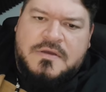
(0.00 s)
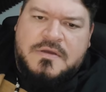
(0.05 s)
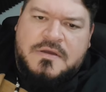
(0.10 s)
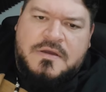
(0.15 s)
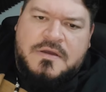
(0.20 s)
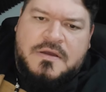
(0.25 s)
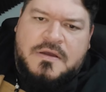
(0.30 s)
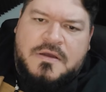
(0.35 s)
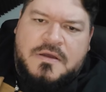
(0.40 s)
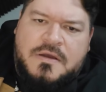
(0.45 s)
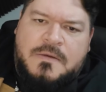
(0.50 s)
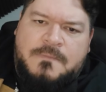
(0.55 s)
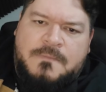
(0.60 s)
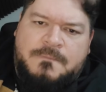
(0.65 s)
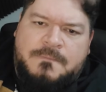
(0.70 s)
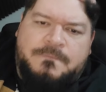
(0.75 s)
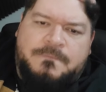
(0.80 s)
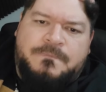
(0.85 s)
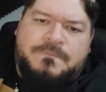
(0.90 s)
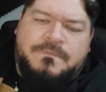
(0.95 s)

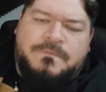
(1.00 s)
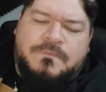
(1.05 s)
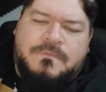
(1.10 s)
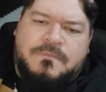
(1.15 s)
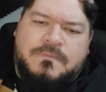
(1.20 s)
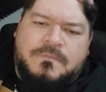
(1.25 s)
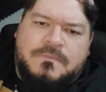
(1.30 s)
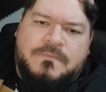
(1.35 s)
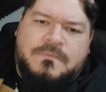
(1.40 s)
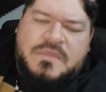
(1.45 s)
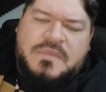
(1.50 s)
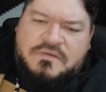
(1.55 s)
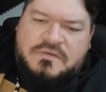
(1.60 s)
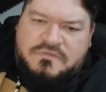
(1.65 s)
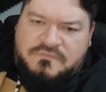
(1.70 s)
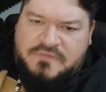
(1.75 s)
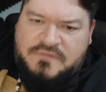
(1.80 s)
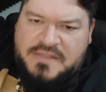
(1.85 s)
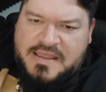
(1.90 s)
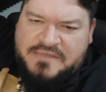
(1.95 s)

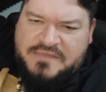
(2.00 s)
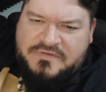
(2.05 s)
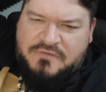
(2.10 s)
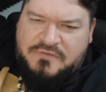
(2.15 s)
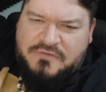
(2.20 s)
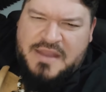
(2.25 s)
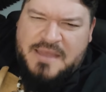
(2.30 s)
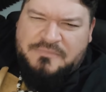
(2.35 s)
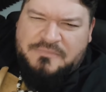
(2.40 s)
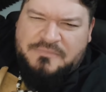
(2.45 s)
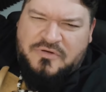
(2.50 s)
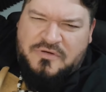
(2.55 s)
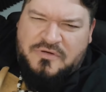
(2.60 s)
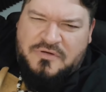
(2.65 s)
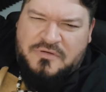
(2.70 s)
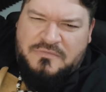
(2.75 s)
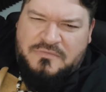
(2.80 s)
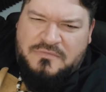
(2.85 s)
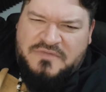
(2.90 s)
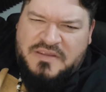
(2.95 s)
these
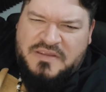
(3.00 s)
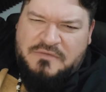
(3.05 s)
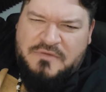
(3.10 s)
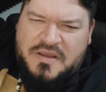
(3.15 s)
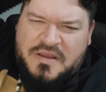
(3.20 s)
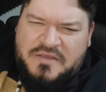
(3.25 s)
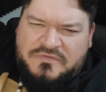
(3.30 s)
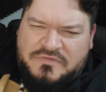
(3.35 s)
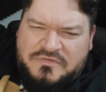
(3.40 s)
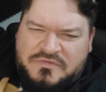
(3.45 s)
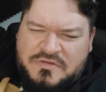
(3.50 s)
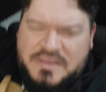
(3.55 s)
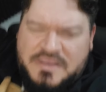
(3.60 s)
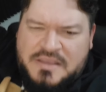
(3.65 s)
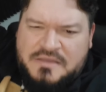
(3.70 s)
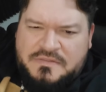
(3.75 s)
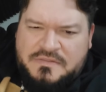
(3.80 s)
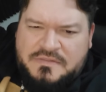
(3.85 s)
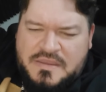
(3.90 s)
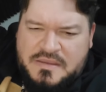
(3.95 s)
velociraptor, T-Rex
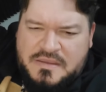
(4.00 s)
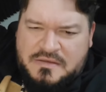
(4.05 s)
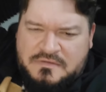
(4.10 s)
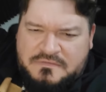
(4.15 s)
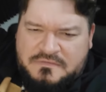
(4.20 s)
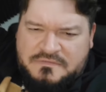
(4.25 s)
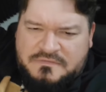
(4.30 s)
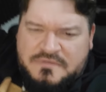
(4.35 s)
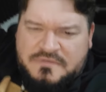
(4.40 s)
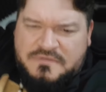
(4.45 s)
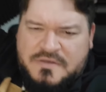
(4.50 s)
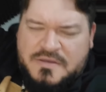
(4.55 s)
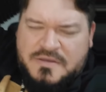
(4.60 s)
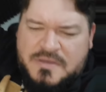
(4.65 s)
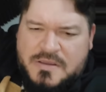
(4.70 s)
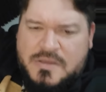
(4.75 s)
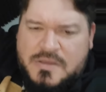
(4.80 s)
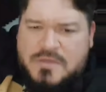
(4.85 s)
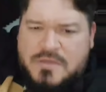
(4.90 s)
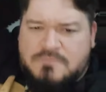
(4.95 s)
looking things
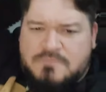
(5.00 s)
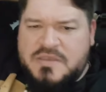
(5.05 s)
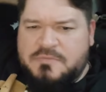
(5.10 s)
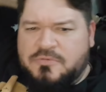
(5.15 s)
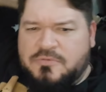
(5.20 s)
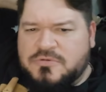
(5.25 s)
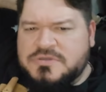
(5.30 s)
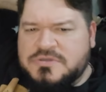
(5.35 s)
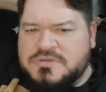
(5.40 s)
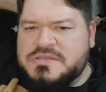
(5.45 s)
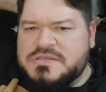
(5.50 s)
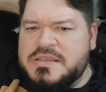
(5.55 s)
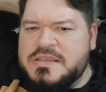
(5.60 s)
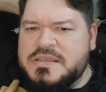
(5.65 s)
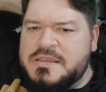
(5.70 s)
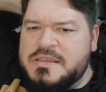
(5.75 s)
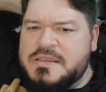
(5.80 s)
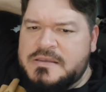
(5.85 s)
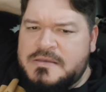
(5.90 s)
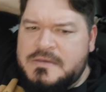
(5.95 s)
people
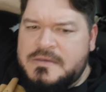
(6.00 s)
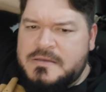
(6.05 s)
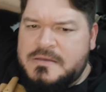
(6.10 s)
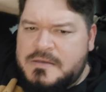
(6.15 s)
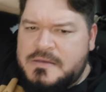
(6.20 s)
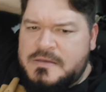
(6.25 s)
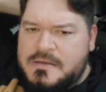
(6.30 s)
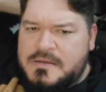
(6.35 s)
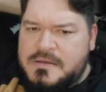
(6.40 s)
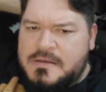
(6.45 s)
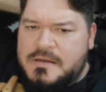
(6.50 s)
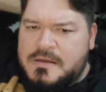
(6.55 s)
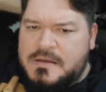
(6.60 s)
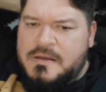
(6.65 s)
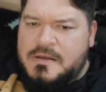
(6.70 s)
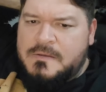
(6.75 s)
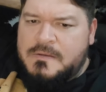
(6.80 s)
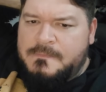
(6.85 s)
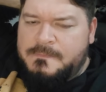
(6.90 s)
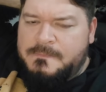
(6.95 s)
see.
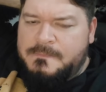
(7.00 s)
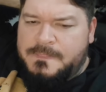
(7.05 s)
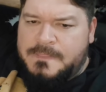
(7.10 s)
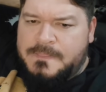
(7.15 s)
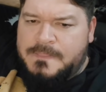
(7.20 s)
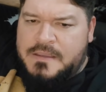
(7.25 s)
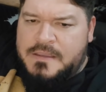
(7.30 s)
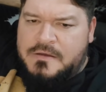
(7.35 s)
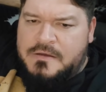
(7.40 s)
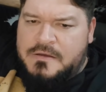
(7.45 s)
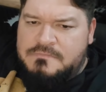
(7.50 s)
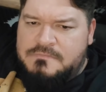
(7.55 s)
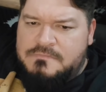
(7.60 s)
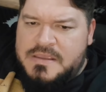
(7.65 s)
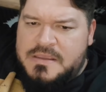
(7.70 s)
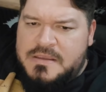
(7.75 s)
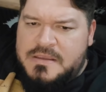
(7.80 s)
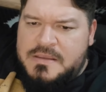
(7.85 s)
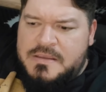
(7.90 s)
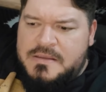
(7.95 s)
They could
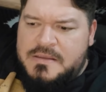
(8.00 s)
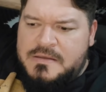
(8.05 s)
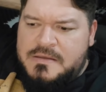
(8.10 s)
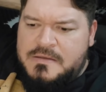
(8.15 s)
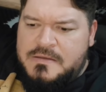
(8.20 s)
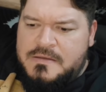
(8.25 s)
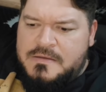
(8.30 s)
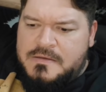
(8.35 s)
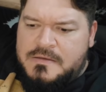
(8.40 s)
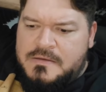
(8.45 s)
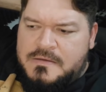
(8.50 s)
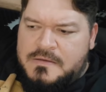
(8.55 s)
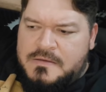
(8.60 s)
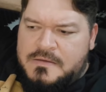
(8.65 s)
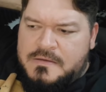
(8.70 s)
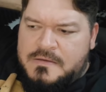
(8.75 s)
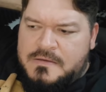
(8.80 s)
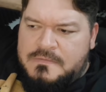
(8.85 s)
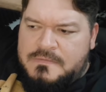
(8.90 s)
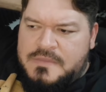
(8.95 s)
be
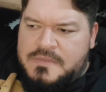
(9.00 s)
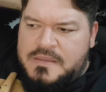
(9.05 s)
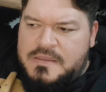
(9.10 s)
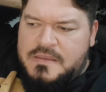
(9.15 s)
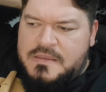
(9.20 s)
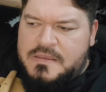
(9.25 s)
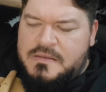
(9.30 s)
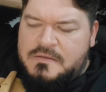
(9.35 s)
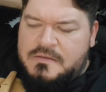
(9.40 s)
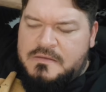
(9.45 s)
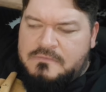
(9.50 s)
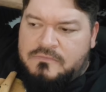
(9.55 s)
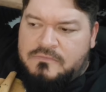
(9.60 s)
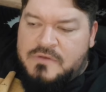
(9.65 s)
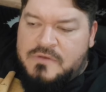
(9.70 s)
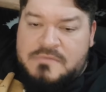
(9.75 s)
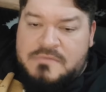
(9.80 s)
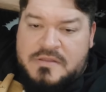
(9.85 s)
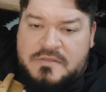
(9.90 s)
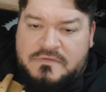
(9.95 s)
the
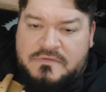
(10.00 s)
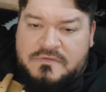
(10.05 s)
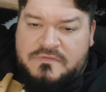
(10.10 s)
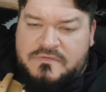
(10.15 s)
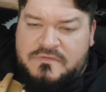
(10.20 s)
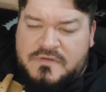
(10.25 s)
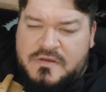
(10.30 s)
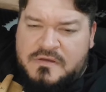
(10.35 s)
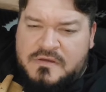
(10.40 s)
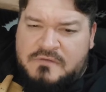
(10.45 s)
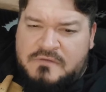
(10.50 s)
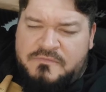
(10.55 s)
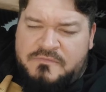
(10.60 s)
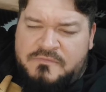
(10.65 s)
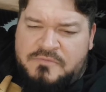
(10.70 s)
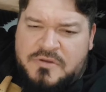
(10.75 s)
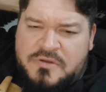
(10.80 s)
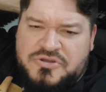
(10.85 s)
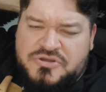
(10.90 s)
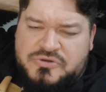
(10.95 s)
remnants of a
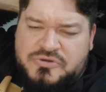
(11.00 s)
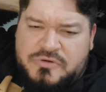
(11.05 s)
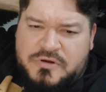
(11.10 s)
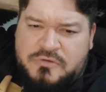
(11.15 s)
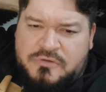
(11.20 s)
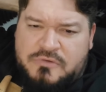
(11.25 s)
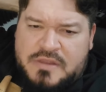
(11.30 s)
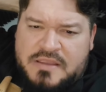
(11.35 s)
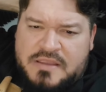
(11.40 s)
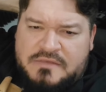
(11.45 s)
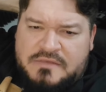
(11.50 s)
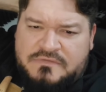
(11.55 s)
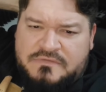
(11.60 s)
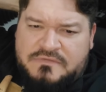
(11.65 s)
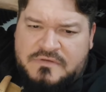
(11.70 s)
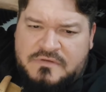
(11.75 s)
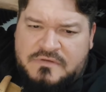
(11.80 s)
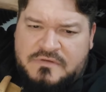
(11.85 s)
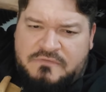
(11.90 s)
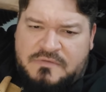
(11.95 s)
prehistoric
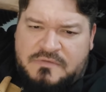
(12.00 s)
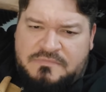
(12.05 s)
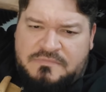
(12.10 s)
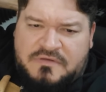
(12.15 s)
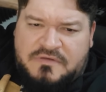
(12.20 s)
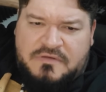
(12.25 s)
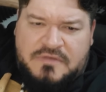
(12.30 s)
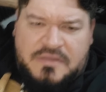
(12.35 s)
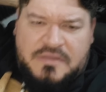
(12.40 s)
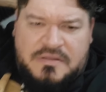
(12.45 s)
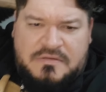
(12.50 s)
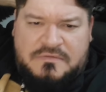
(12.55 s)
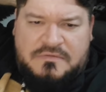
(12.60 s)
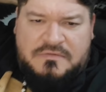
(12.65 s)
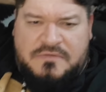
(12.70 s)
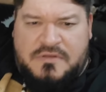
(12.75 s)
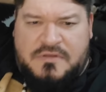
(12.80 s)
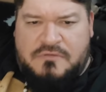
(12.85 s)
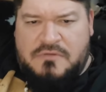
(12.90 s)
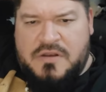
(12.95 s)
race of
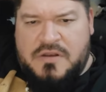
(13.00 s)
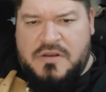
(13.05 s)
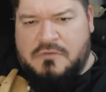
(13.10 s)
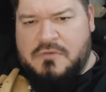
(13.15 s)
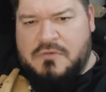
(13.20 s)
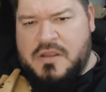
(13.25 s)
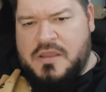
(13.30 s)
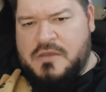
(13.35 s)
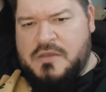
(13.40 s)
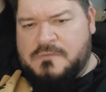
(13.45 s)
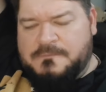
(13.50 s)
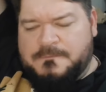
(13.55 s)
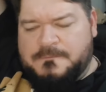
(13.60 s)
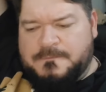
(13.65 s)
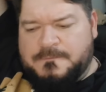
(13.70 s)
reptilians that are running around.